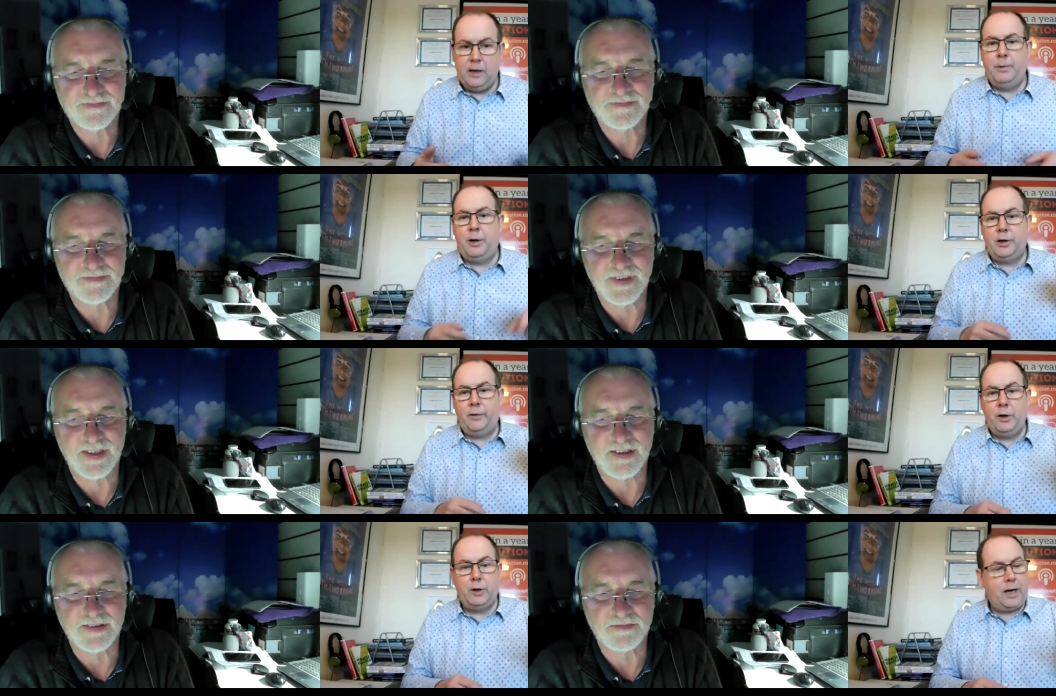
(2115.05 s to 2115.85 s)
Speaker 1: Because
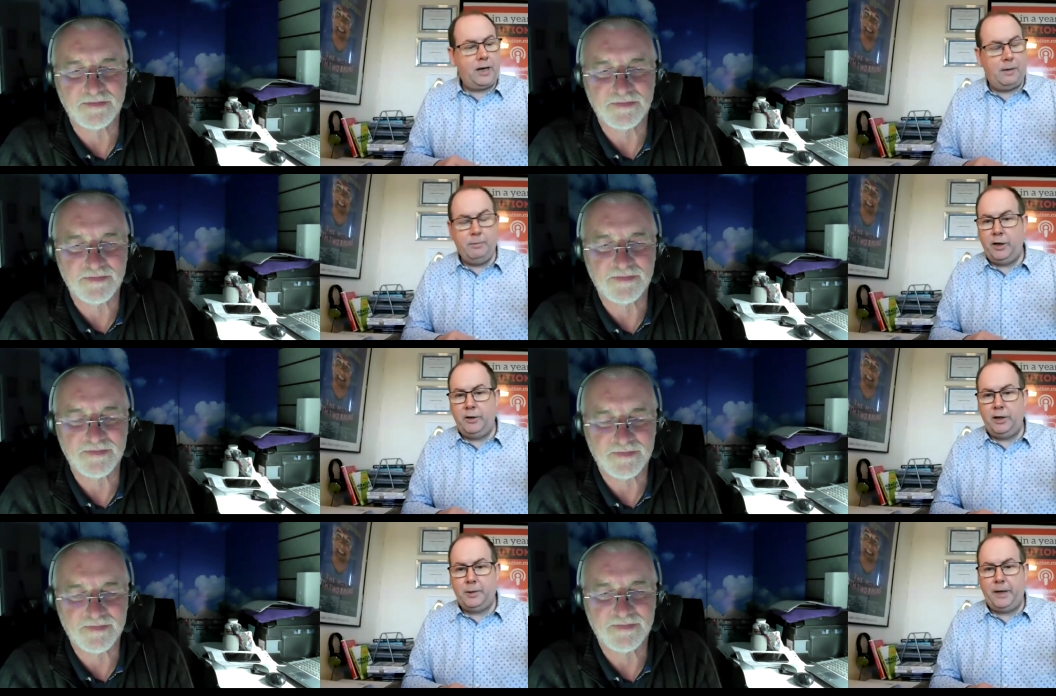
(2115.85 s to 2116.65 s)
if you take that money
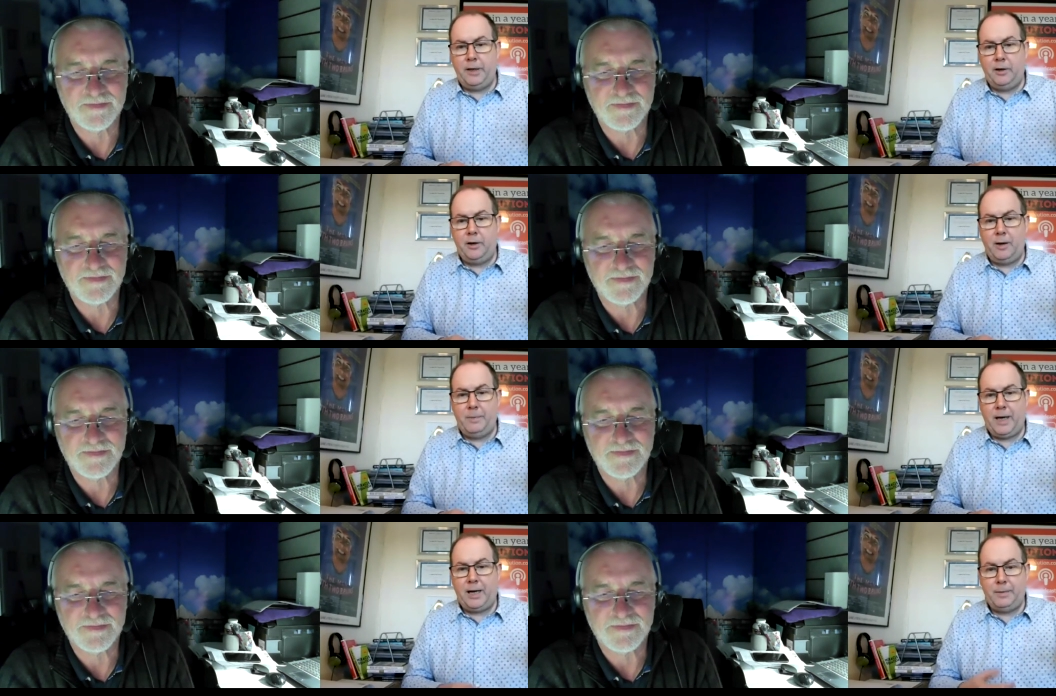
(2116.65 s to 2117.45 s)
that you're spending on IM
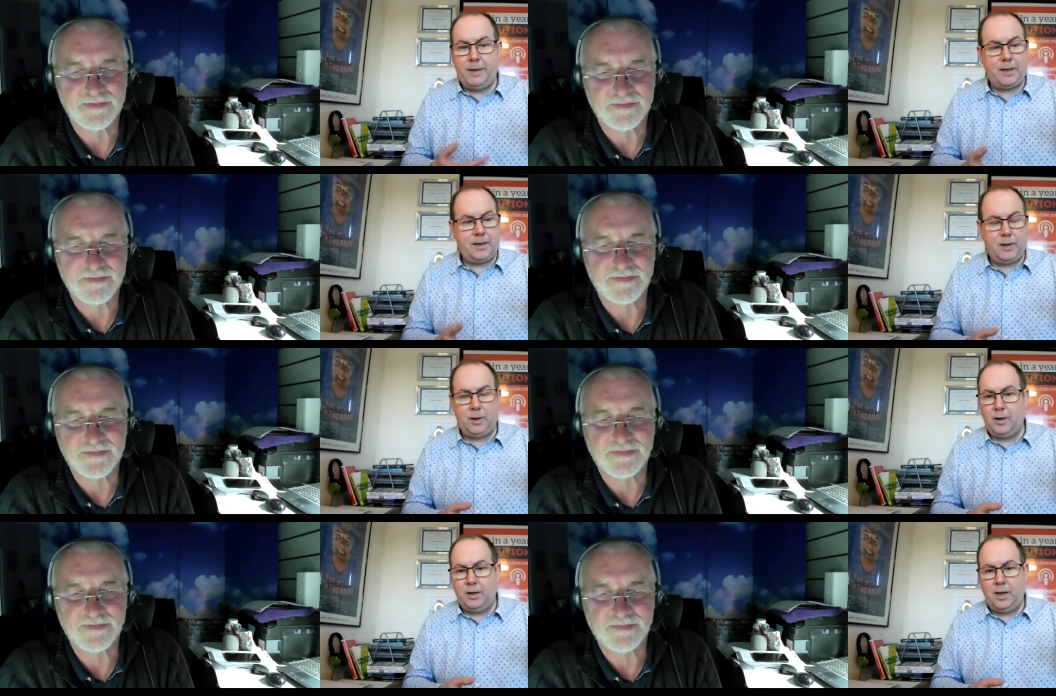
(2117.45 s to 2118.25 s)
Academy, that's six
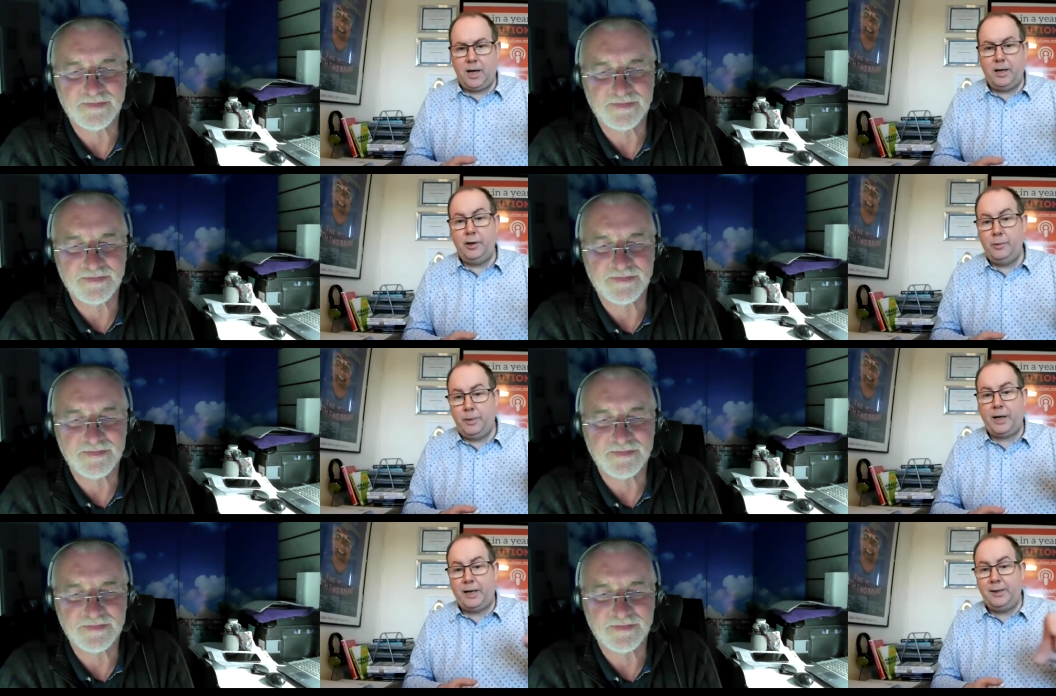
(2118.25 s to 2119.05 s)
dollars a day, and you
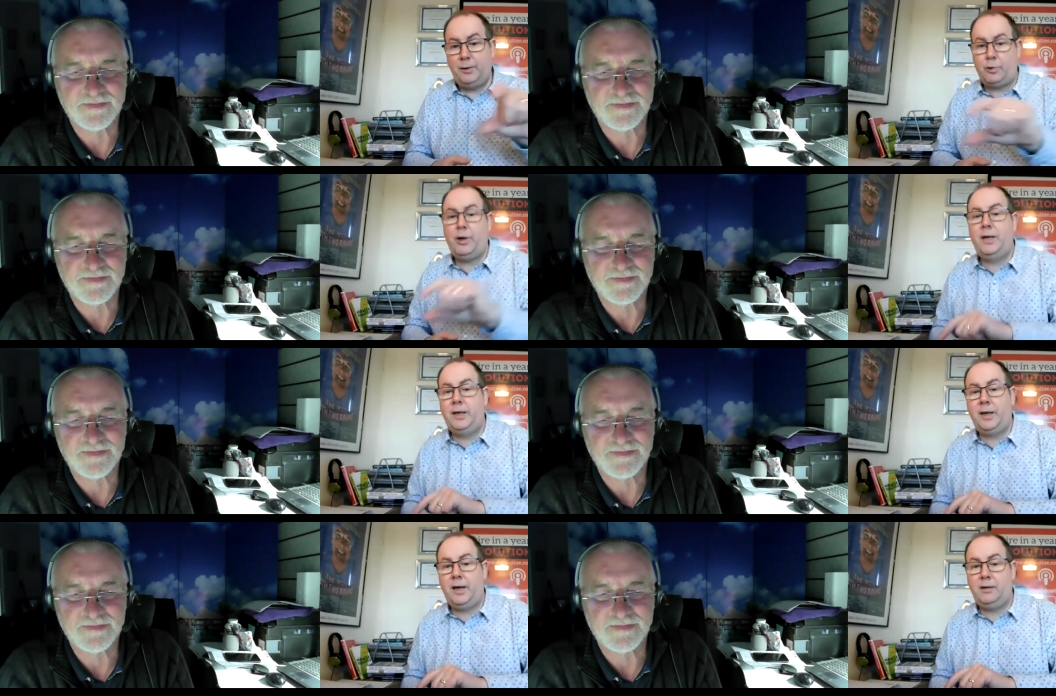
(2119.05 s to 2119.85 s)
put that into your trading
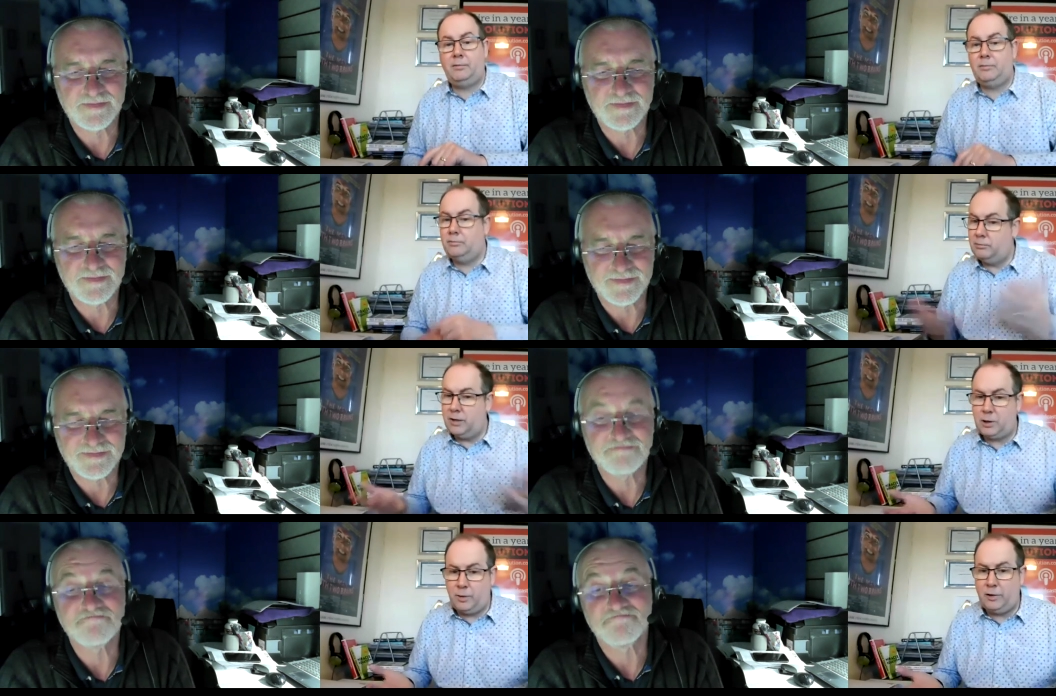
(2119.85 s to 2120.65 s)
account,
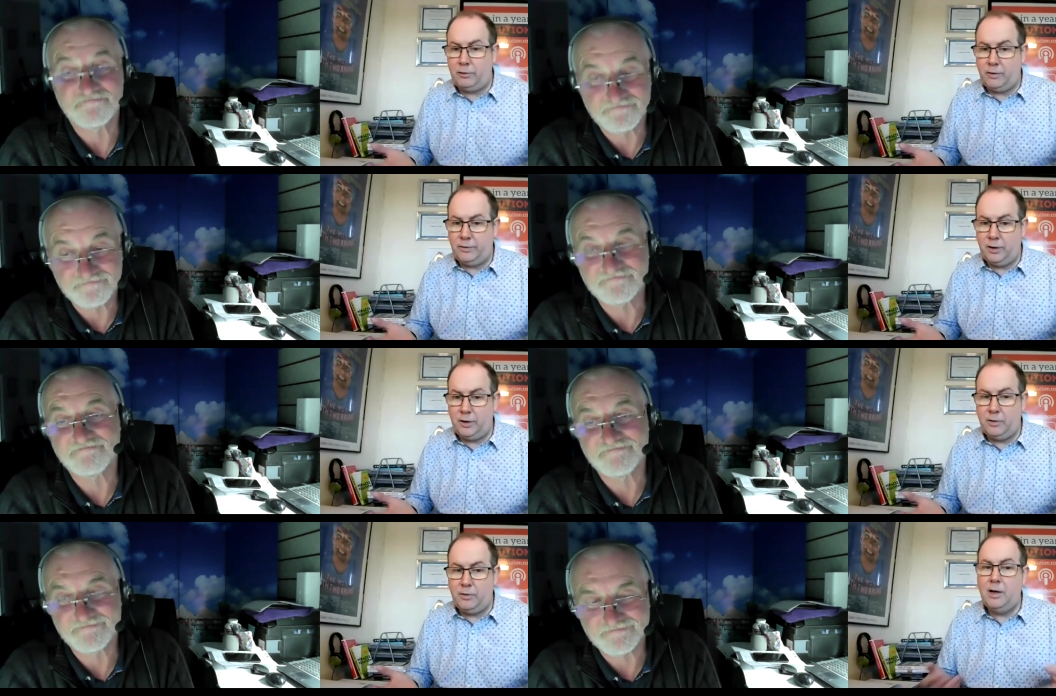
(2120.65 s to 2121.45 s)
that's what I'd rather you
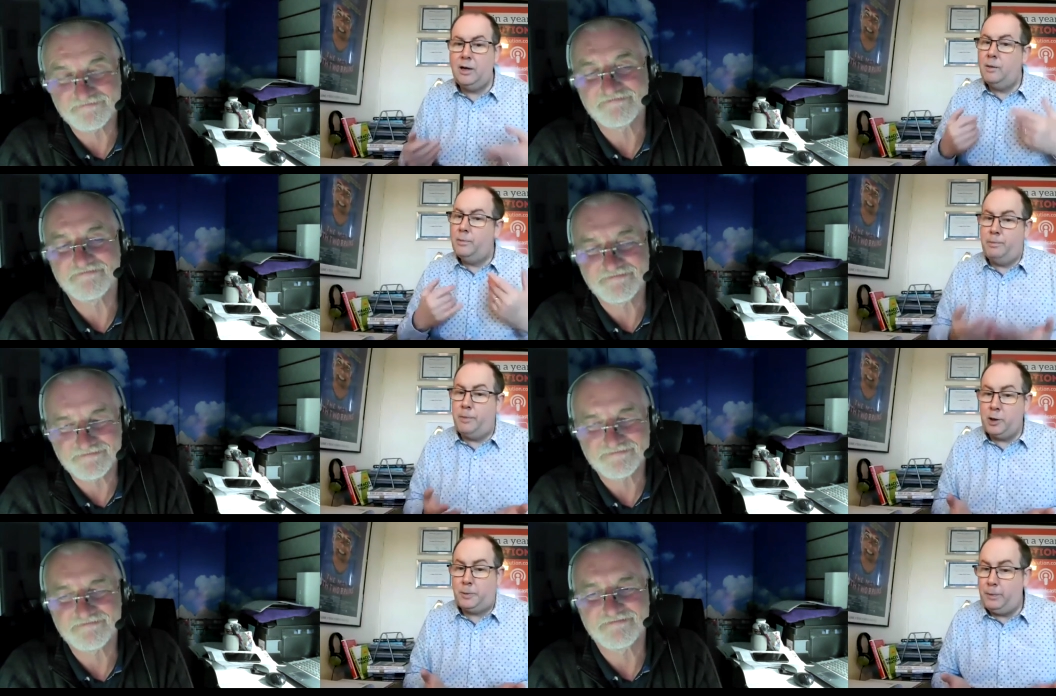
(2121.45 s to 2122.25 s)
do. But
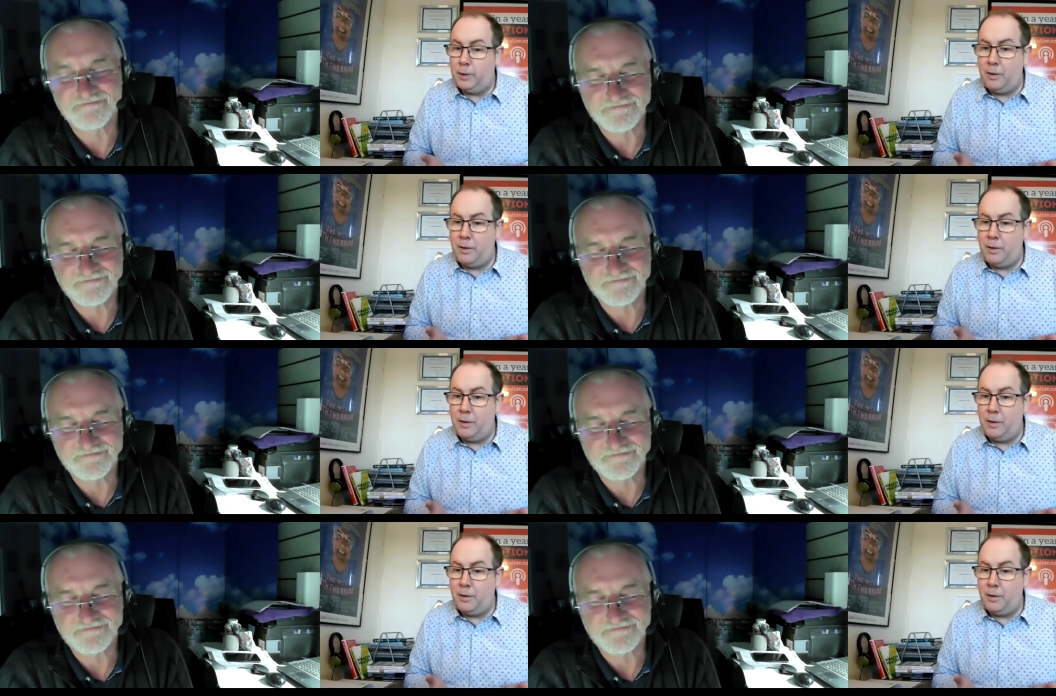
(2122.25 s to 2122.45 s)
most people